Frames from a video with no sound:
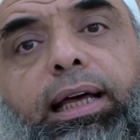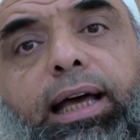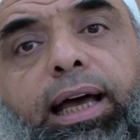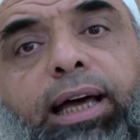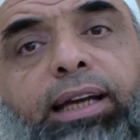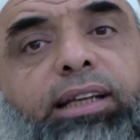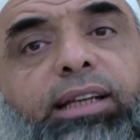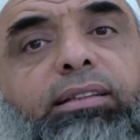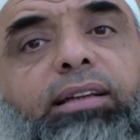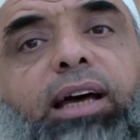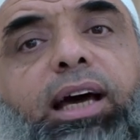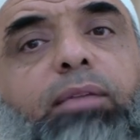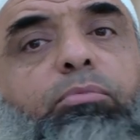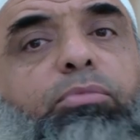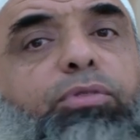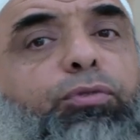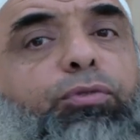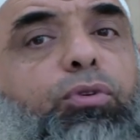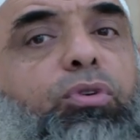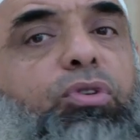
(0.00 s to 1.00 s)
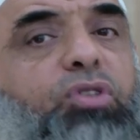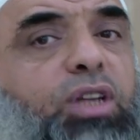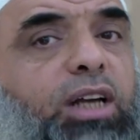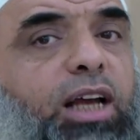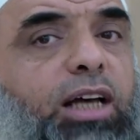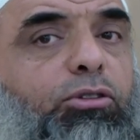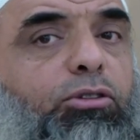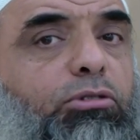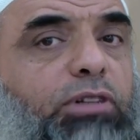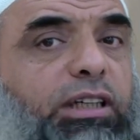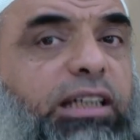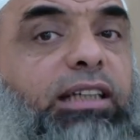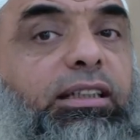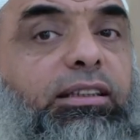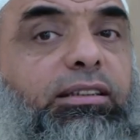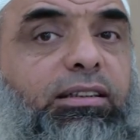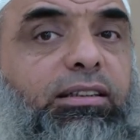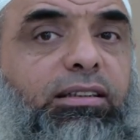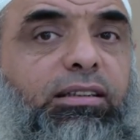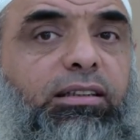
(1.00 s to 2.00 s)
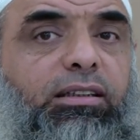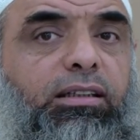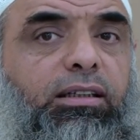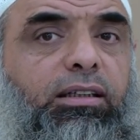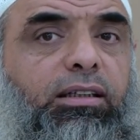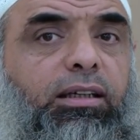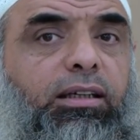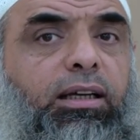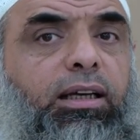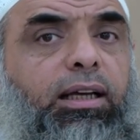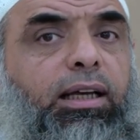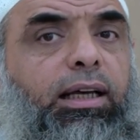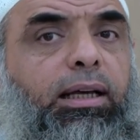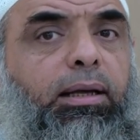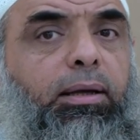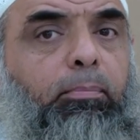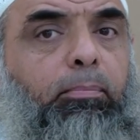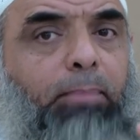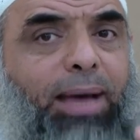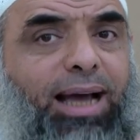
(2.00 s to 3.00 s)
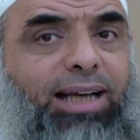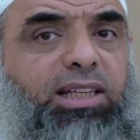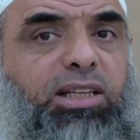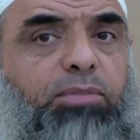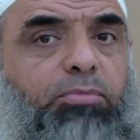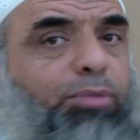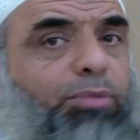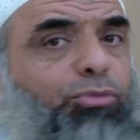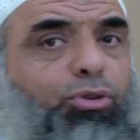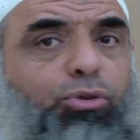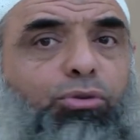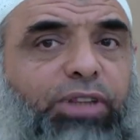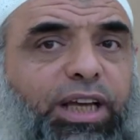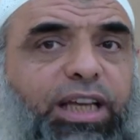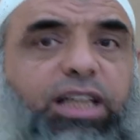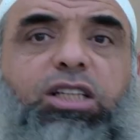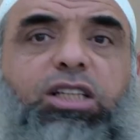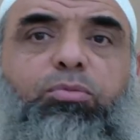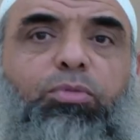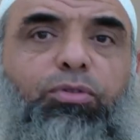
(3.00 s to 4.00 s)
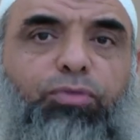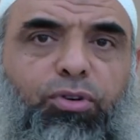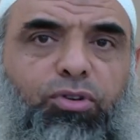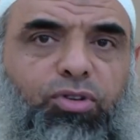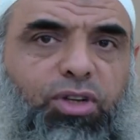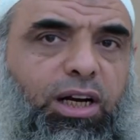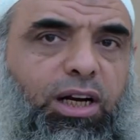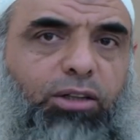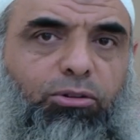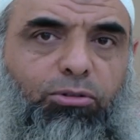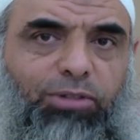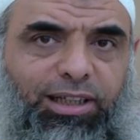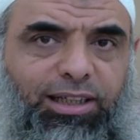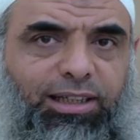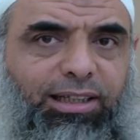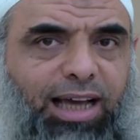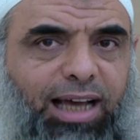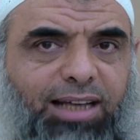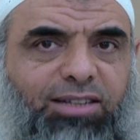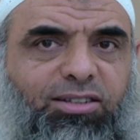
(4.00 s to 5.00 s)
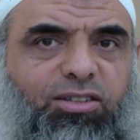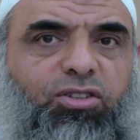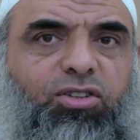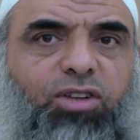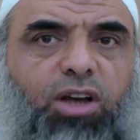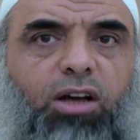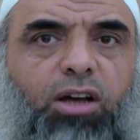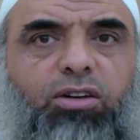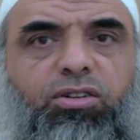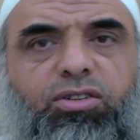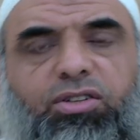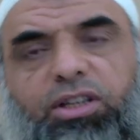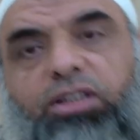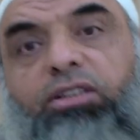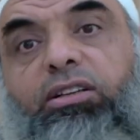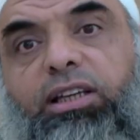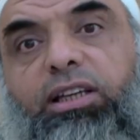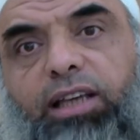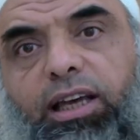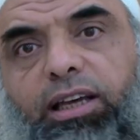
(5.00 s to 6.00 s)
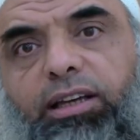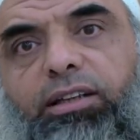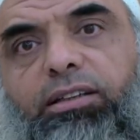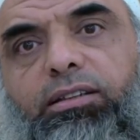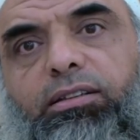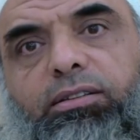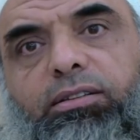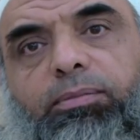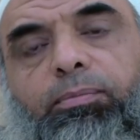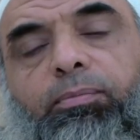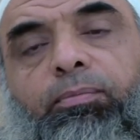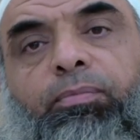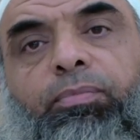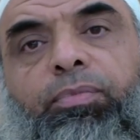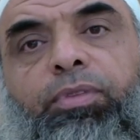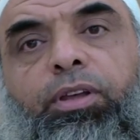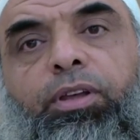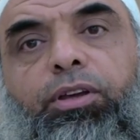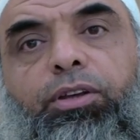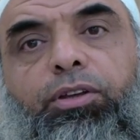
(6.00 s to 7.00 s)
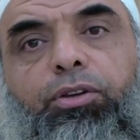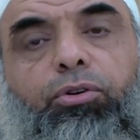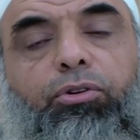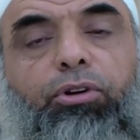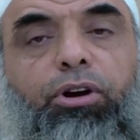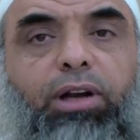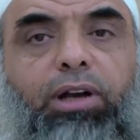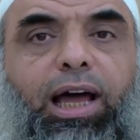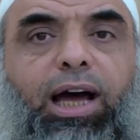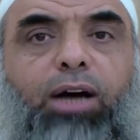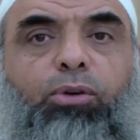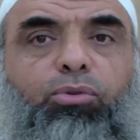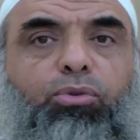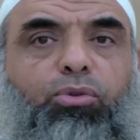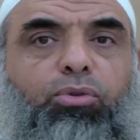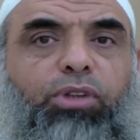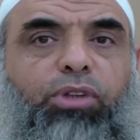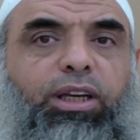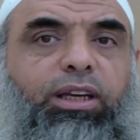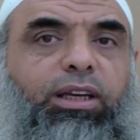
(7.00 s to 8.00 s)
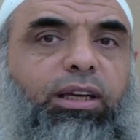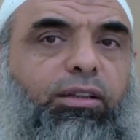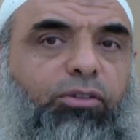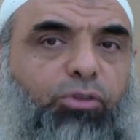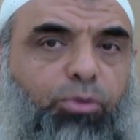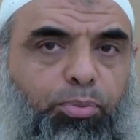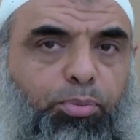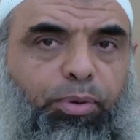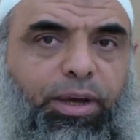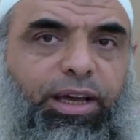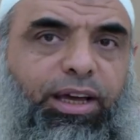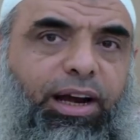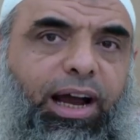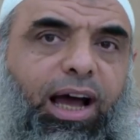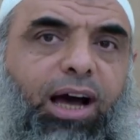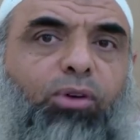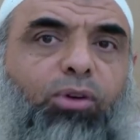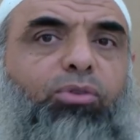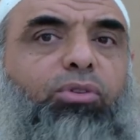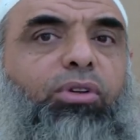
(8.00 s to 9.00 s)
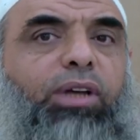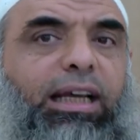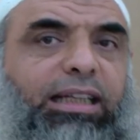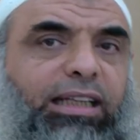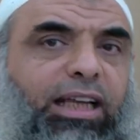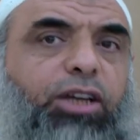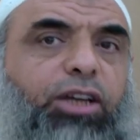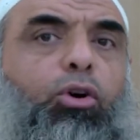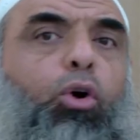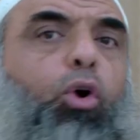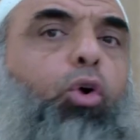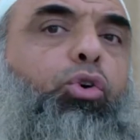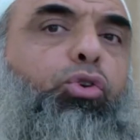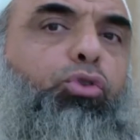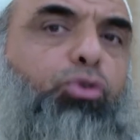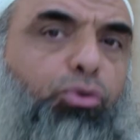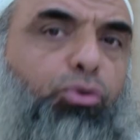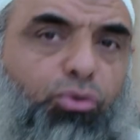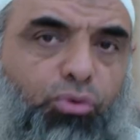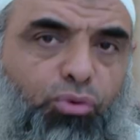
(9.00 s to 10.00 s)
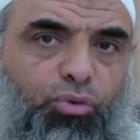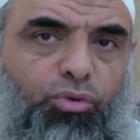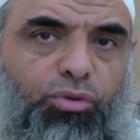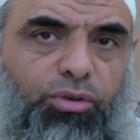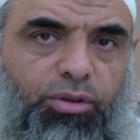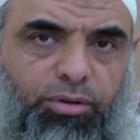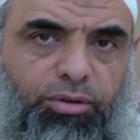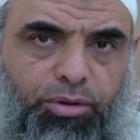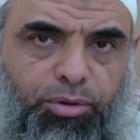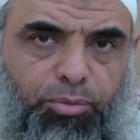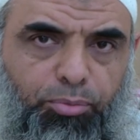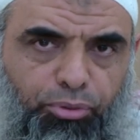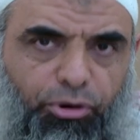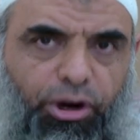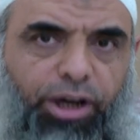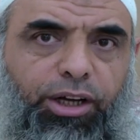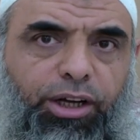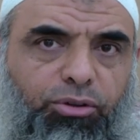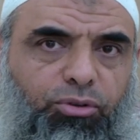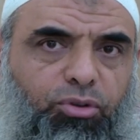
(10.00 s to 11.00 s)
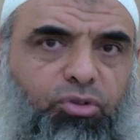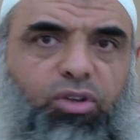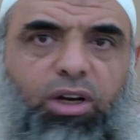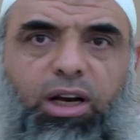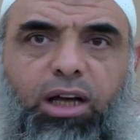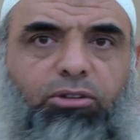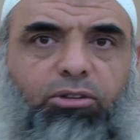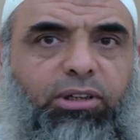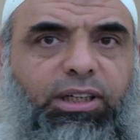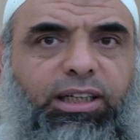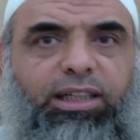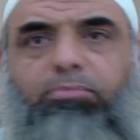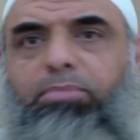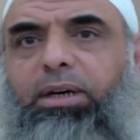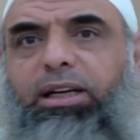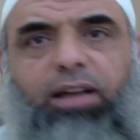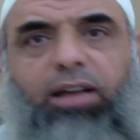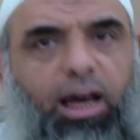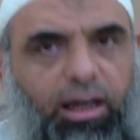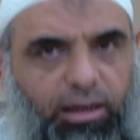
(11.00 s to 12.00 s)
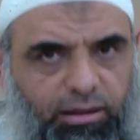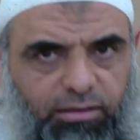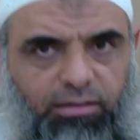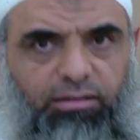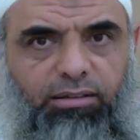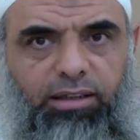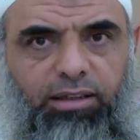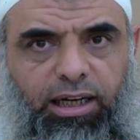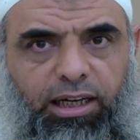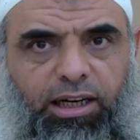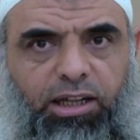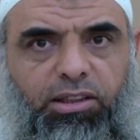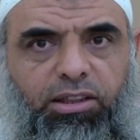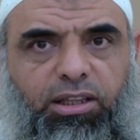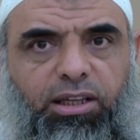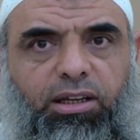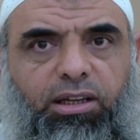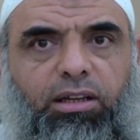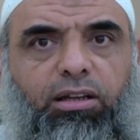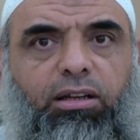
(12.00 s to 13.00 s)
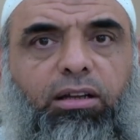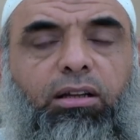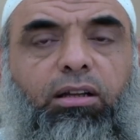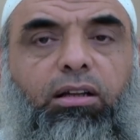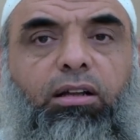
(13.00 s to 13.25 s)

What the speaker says: any time before Salatul Eid, maximum 2 days before Salatul Eid, as the scholars indicated, you are allowed to take it, to pay it out a day or two prior to Salatul Eid, but not anything